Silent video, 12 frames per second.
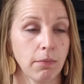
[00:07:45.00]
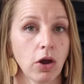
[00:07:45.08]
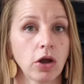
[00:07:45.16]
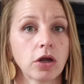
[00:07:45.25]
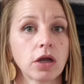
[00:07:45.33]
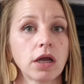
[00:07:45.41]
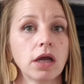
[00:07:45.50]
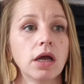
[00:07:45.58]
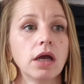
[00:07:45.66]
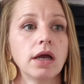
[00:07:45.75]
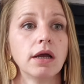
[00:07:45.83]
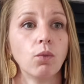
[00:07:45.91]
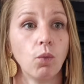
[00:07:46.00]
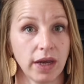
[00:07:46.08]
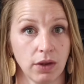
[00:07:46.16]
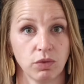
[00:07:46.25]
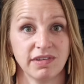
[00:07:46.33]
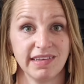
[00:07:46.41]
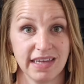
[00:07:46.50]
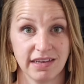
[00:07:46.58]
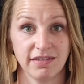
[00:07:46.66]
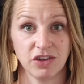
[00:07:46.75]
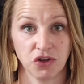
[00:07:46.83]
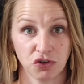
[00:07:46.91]
mark when it was
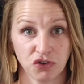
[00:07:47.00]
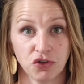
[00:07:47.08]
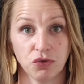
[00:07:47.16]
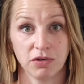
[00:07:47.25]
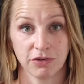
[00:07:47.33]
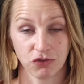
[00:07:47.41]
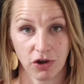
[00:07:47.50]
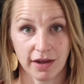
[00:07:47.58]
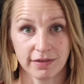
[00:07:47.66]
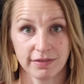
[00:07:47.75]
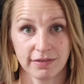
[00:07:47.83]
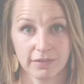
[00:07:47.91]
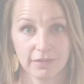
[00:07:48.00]
easier to distress.